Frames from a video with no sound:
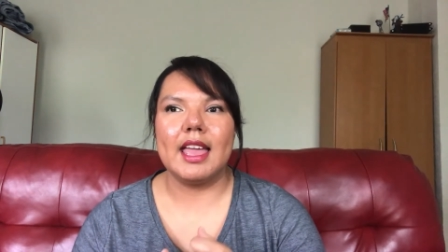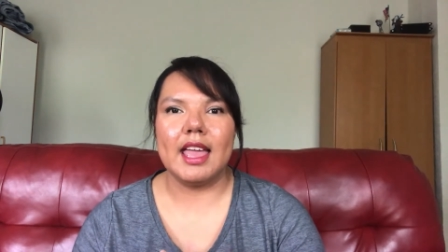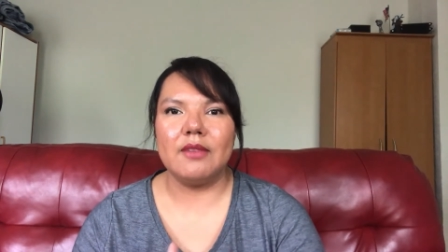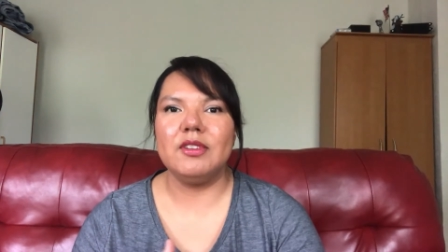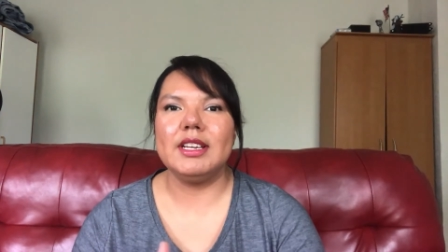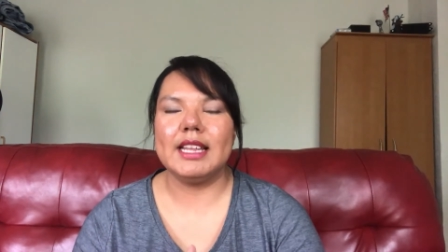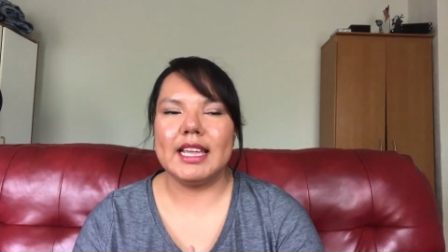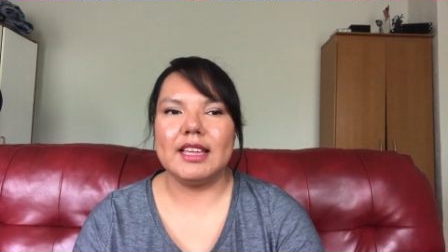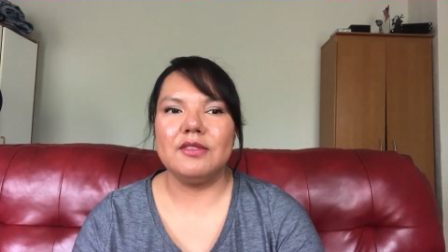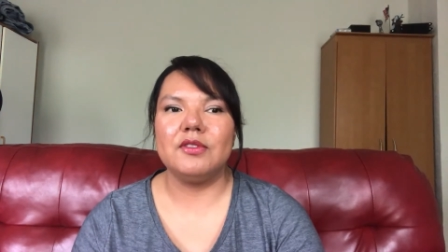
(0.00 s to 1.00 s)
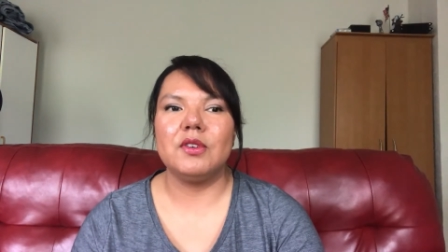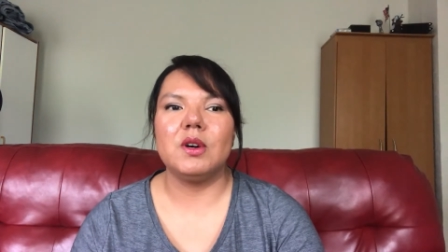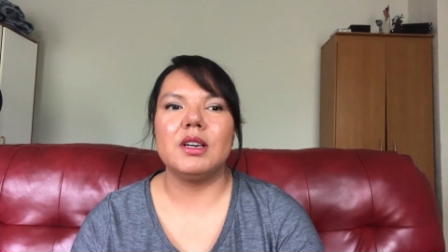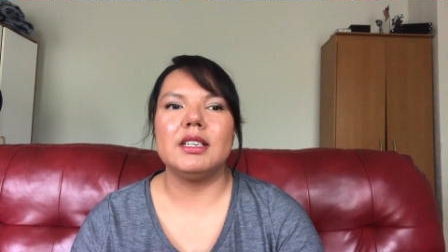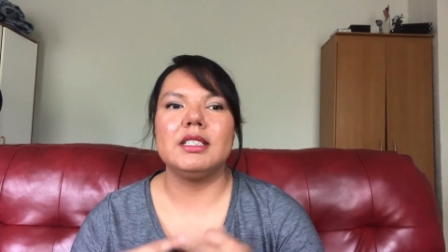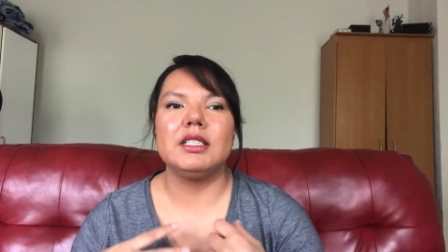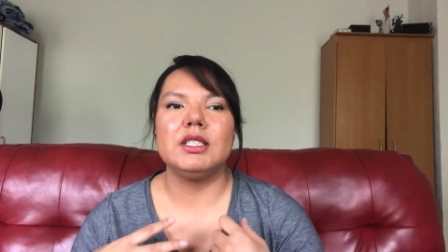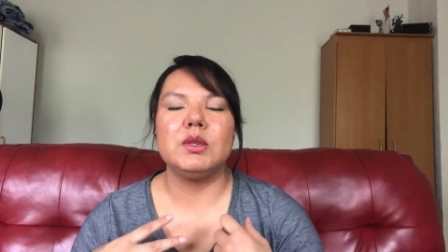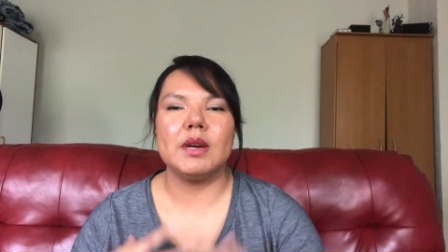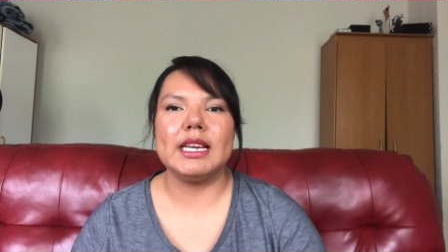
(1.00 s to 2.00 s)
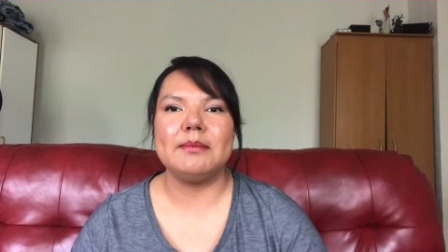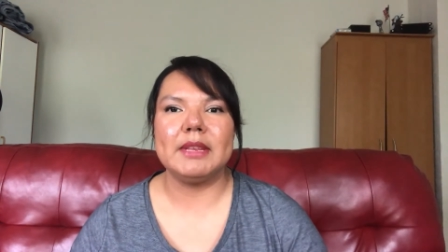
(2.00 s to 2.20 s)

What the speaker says: every day for 20